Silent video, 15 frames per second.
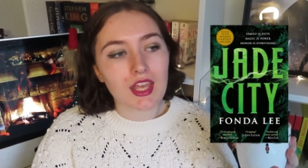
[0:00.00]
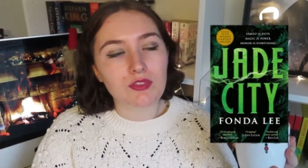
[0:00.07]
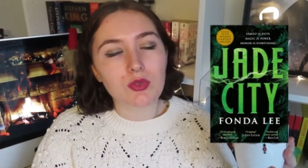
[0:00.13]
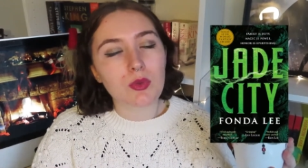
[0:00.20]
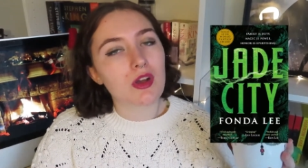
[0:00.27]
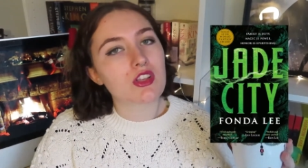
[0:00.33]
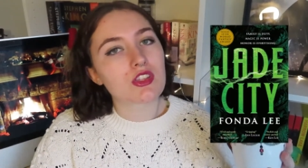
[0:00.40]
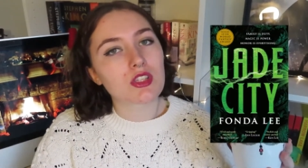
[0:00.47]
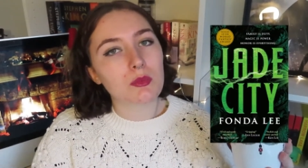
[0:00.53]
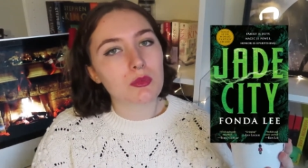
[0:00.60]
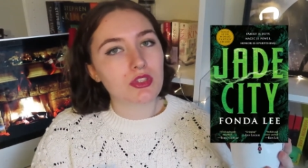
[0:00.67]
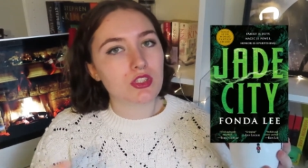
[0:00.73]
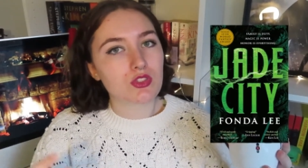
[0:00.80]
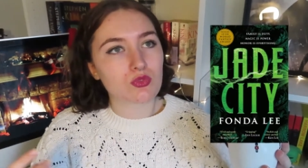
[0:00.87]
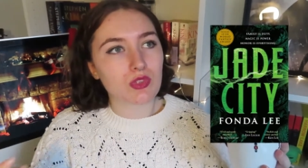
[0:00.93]
If you are
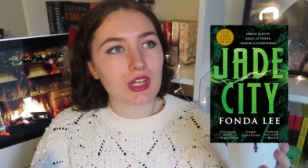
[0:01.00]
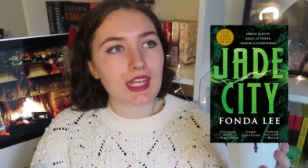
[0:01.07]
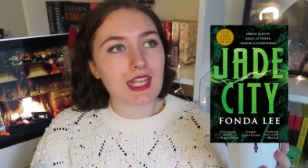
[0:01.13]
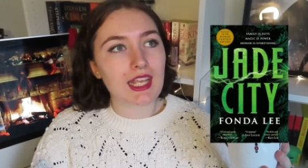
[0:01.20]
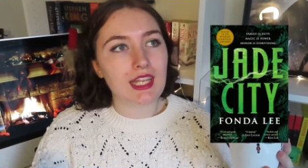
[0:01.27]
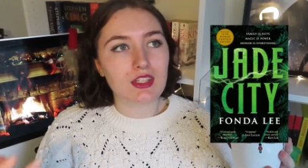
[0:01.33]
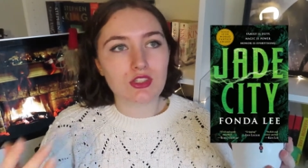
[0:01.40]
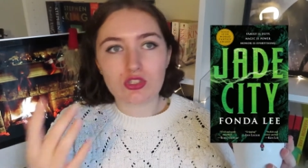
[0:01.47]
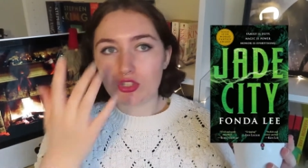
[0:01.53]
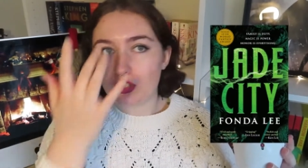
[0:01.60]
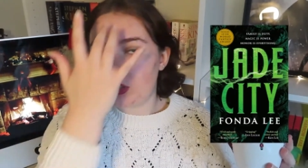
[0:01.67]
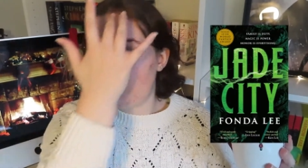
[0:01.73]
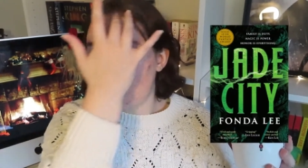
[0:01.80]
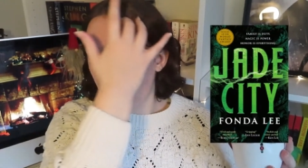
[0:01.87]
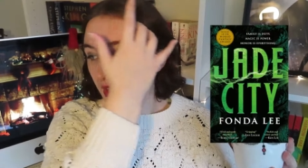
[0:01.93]
someone that's really
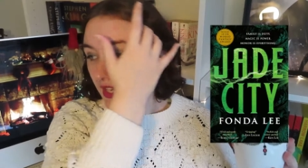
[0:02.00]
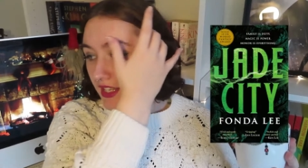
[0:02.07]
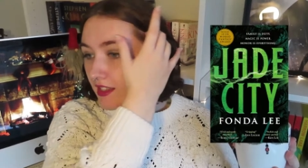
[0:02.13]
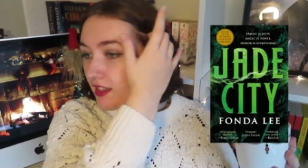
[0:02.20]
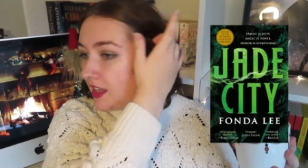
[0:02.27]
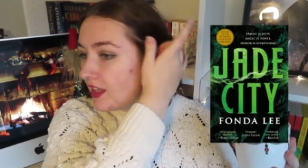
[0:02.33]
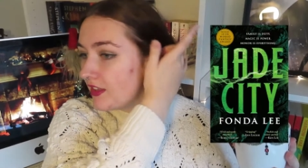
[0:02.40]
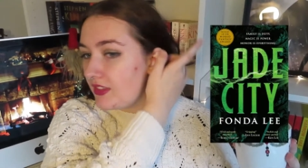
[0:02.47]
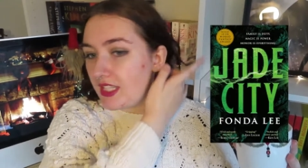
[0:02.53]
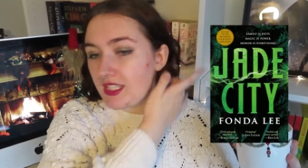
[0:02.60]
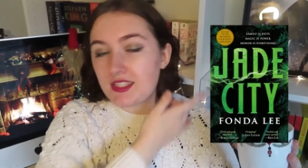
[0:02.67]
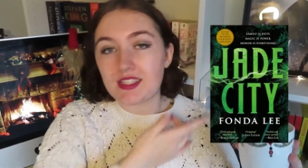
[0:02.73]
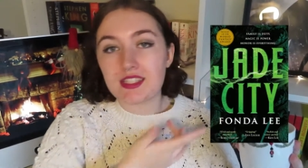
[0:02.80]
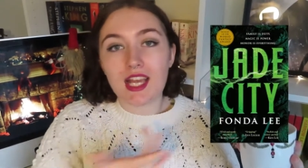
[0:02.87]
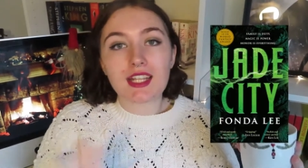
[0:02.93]
into like the
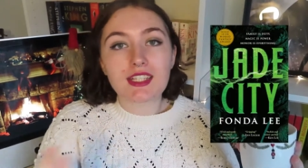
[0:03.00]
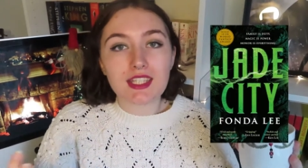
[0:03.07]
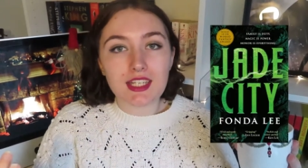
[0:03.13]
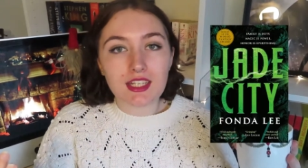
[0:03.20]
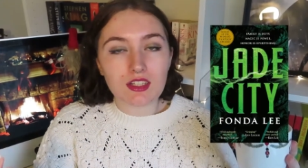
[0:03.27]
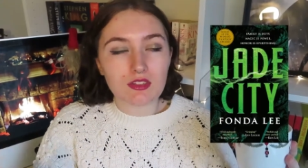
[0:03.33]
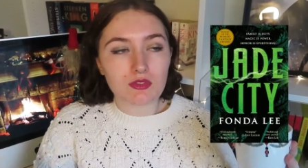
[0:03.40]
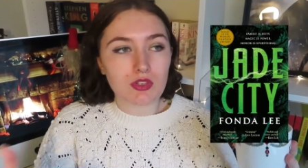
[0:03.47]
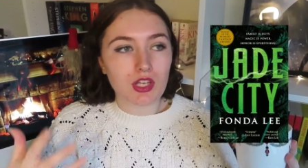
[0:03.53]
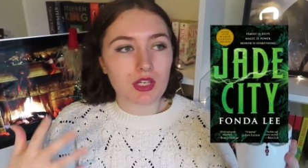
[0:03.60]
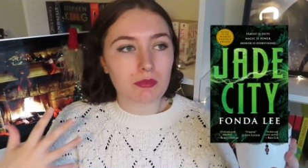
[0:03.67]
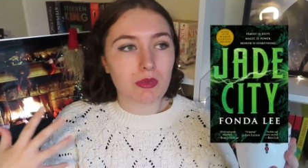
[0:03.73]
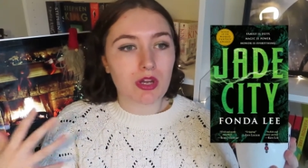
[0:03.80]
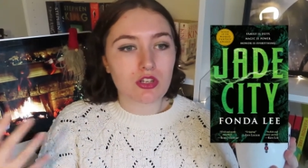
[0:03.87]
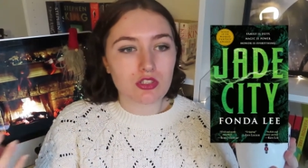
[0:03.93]
aesthetic of
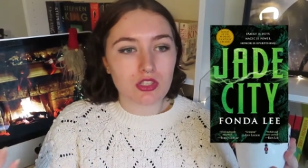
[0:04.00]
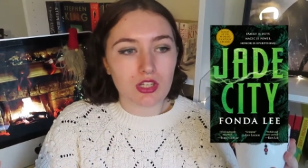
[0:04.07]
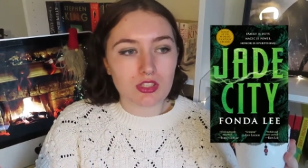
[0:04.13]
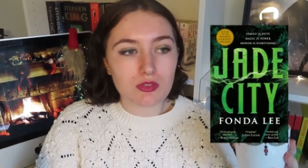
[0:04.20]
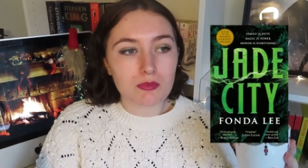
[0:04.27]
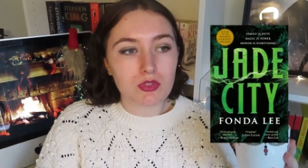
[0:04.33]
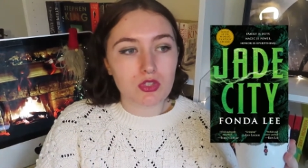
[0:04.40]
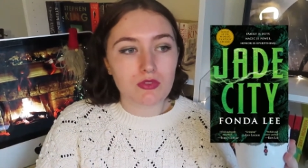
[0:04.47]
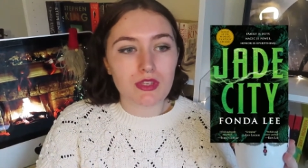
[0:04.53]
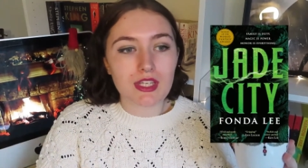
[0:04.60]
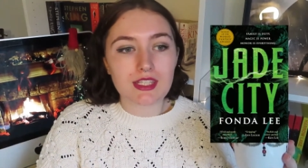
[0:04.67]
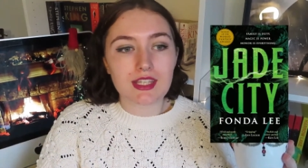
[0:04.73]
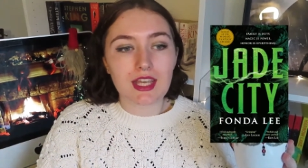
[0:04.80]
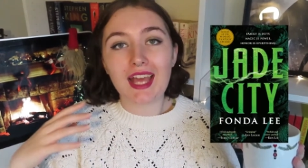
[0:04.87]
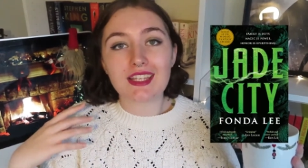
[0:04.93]
like martial arts
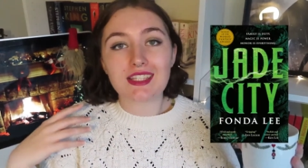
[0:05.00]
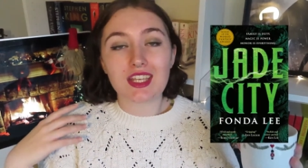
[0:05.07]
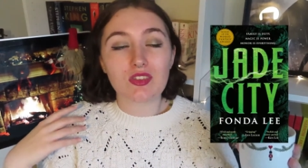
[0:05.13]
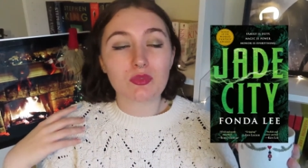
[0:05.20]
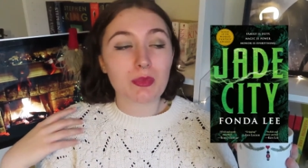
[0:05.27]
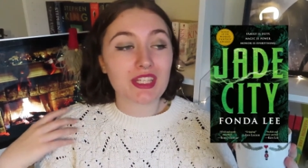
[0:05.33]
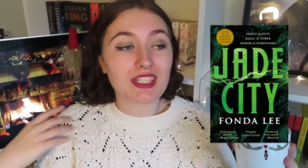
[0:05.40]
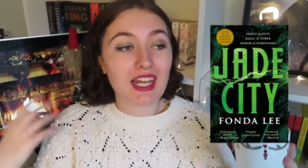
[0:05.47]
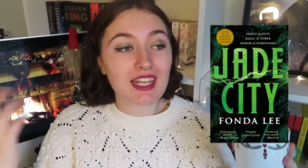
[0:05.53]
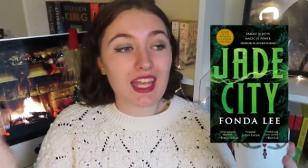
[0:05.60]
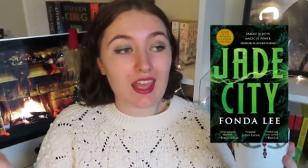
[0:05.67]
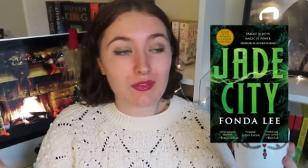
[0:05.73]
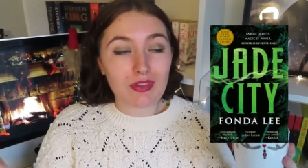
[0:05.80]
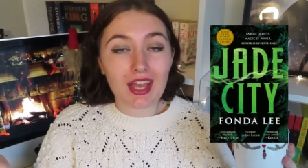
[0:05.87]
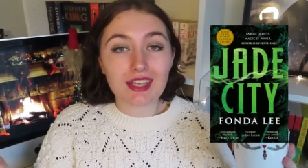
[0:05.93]
movies and if my dad
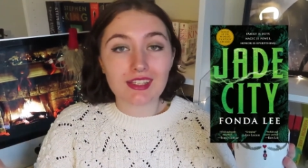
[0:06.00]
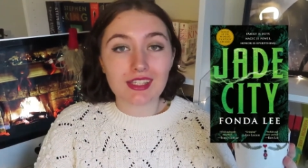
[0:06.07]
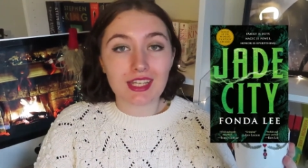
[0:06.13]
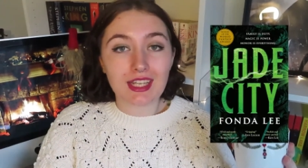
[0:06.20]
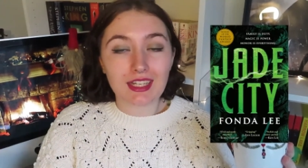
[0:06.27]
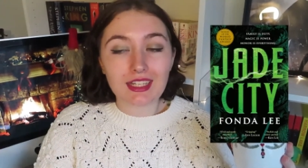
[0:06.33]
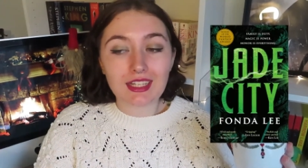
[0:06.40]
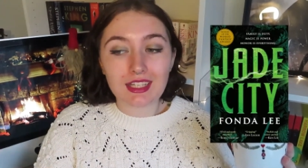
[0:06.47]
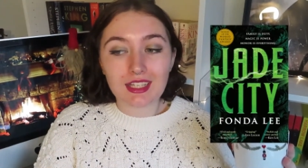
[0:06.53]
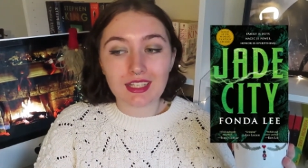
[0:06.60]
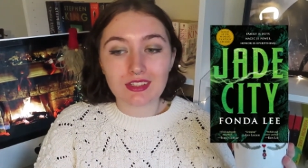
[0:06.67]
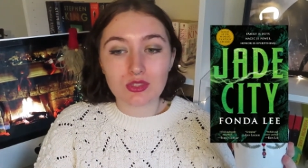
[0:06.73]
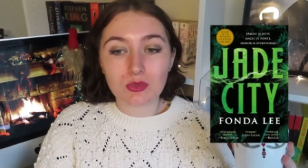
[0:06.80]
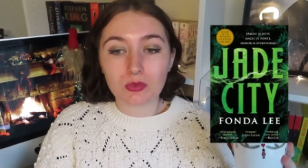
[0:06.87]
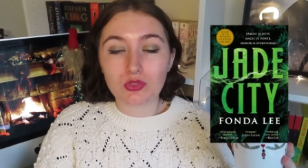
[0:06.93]
ever has an
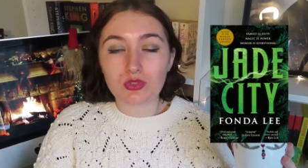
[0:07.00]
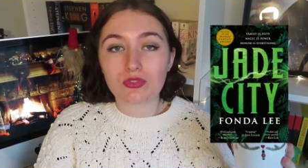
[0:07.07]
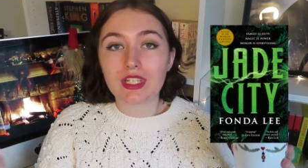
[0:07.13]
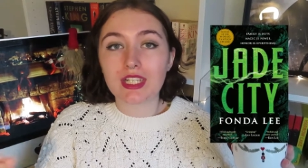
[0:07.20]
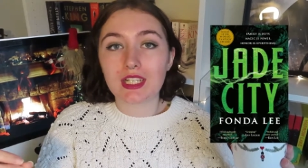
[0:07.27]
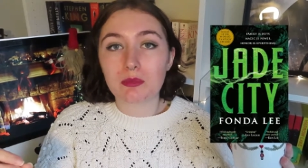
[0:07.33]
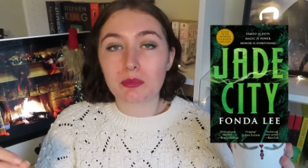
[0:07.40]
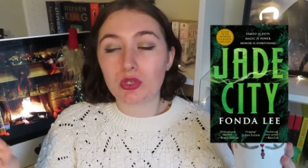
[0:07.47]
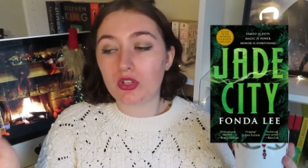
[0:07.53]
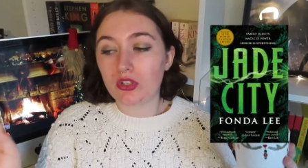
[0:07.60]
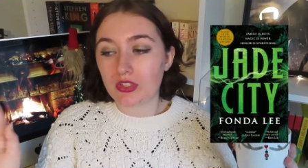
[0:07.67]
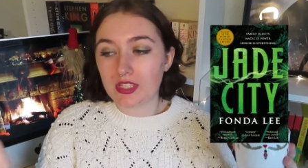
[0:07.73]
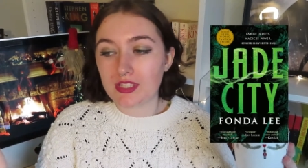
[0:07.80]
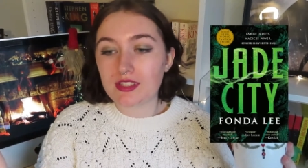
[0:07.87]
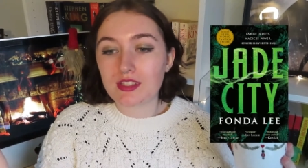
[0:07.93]
inkling towards reading a
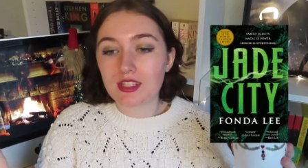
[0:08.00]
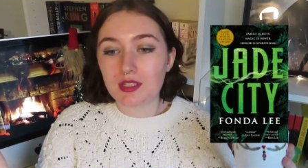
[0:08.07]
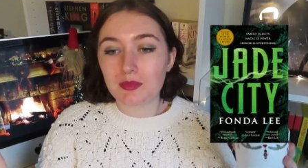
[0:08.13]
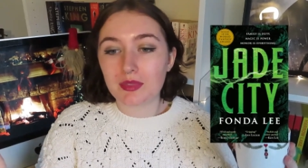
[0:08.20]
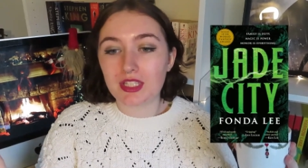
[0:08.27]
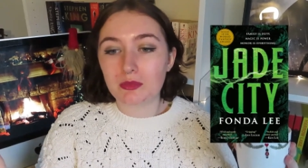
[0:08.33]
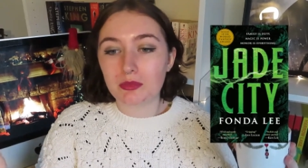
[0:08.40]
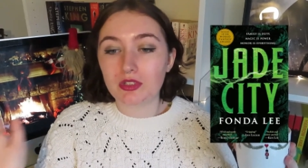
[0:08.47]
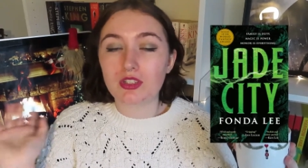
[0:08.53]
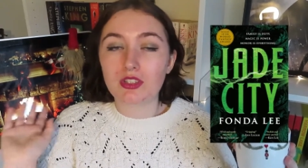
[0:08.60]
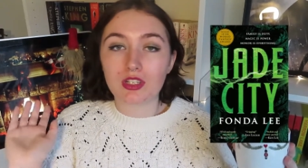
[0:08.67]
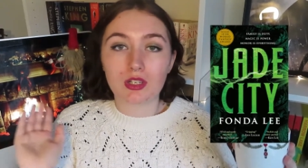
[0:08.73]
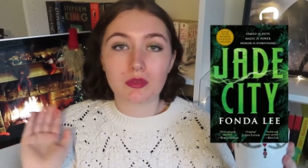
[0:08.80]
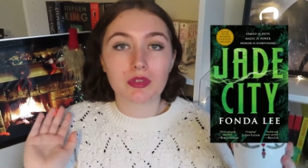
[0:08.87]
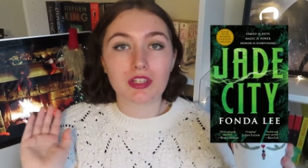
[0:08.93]
book this is going to be the book
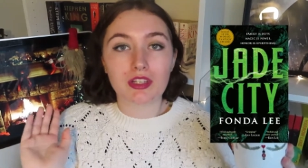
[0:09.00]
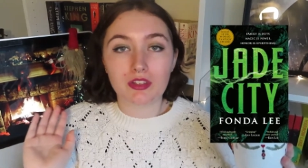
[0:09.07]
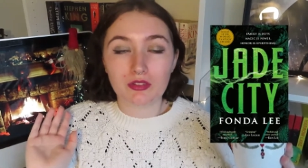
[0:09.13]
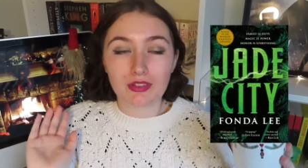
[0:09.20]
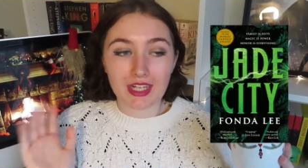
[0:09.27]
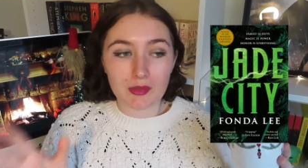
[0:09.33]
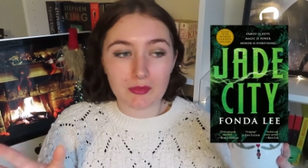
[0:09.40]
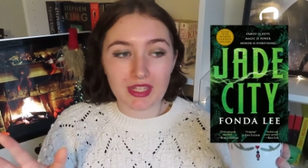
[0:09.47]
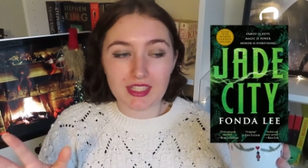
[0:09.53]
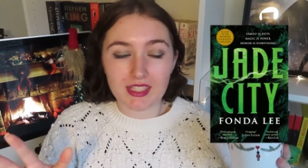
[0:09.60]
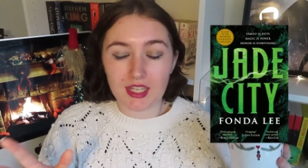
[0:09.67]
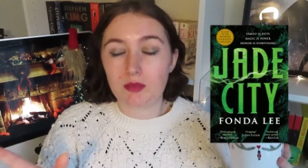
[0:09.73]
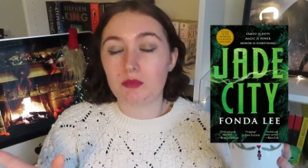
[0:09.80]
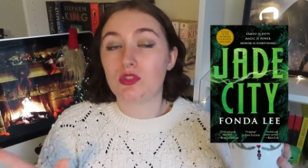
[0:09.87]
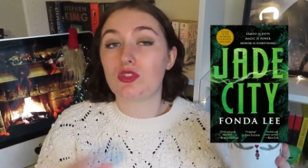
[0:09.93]
that I'm going to recommend
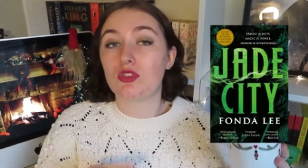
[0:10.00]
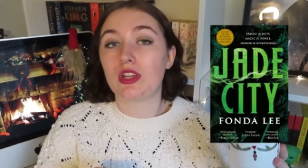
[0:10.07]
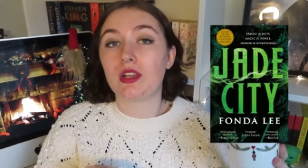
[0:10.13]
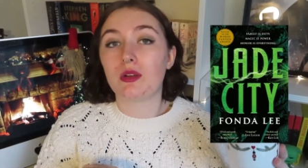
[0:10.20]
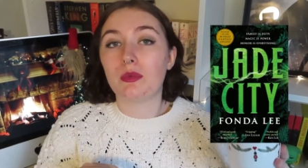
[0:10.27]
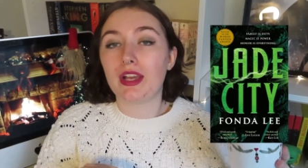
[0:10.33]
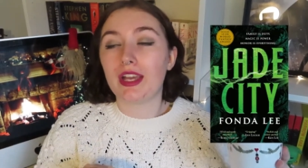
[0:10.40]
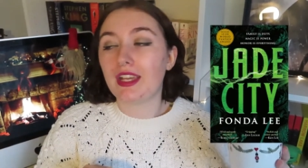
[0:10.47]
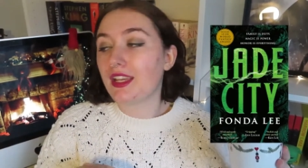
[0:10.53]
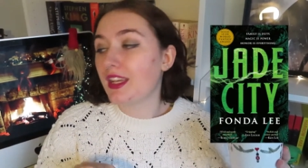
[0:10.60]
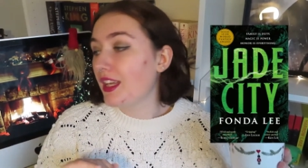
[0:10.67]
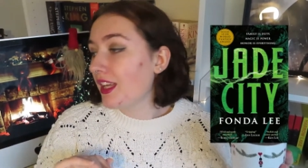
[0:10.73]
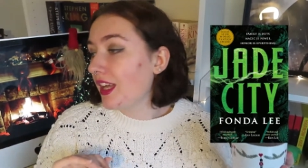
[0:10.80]
to him straight away.